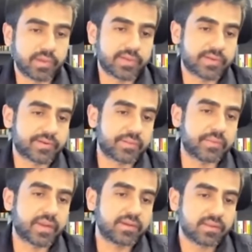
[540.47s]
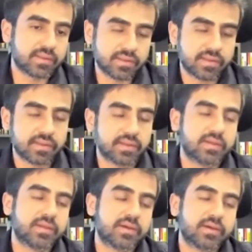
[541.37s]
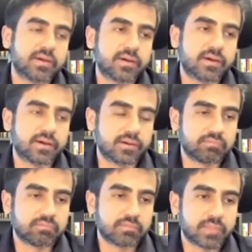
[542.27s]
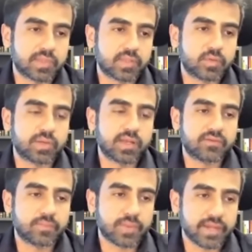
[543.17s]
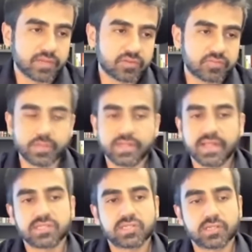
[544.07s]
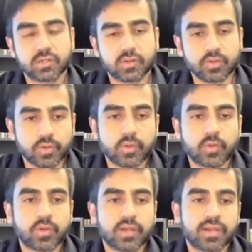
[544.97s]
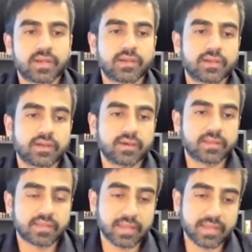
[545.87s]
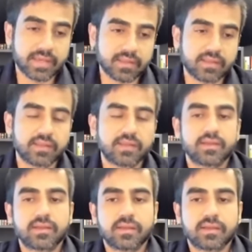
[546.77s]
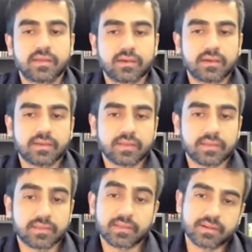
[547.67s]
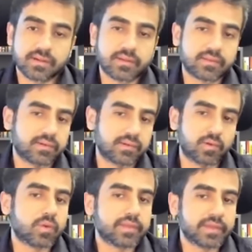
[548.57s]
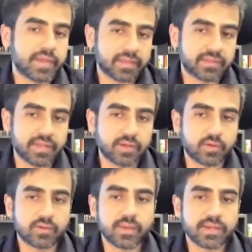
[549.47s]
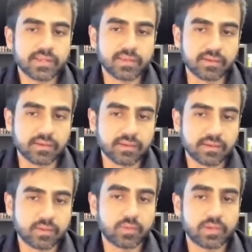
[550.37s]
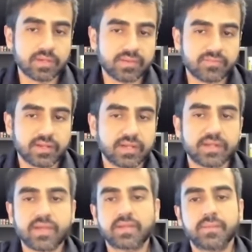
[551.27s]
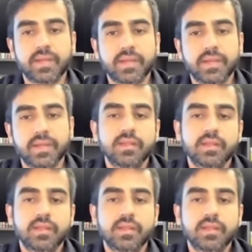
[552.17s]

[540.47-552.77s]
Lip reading: is tremendous. uh, you will have plenty of potential to grow and scale in this industry over the next 10 or 20 years. So would definitely recommend